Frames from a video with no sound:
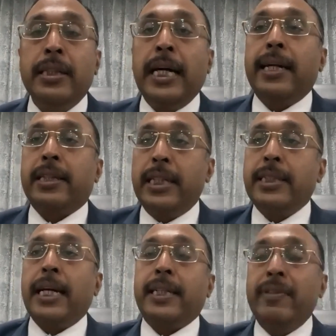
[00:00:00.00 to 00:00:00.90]
that
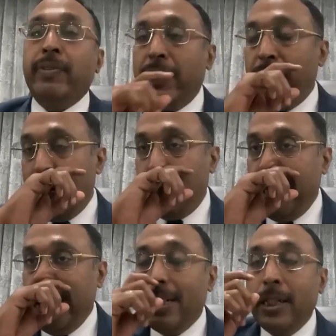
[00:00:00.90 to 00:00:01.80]
this activity will
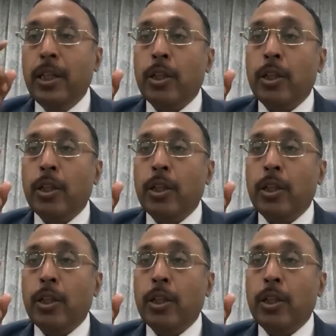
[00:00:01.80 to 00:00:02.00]
be,